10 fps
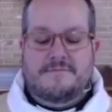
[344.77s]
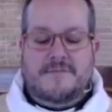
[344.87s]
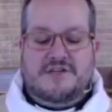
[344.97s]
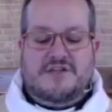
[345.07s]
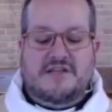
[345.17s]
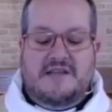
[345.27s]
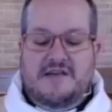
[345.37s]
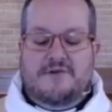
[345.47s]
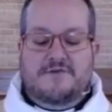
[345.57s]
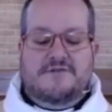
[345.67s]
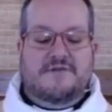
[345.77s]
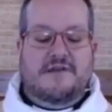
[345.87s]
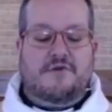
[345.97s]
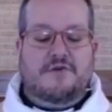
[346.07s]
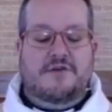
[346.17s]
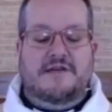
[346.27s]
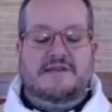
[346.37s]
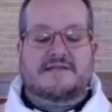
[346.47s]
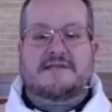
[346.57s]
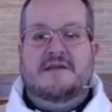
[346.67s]
but to yield their
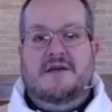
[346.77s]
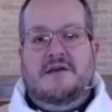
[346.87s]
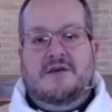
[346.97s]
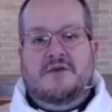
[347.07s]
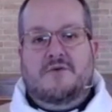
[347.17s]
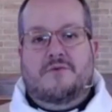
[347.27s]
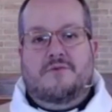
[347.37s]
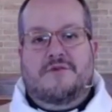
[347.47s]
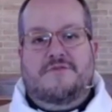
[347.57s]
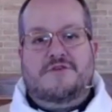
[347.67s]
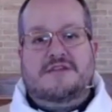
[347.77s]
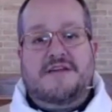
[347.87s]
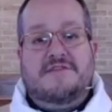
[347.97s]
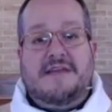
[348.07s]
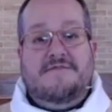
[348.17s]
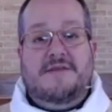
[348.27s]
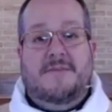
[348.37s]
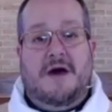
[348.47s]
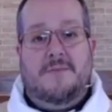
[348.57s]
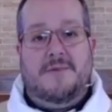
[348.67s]
goodness, we first have to give them up.